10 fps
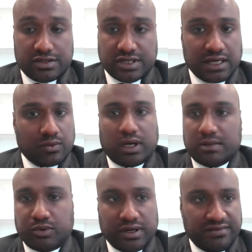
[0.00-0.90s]
to get
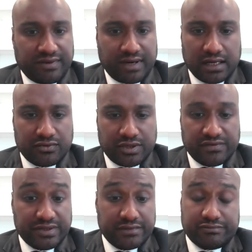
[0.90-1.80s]
1.5 or
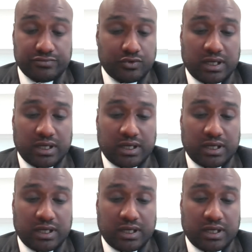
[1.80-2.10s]
even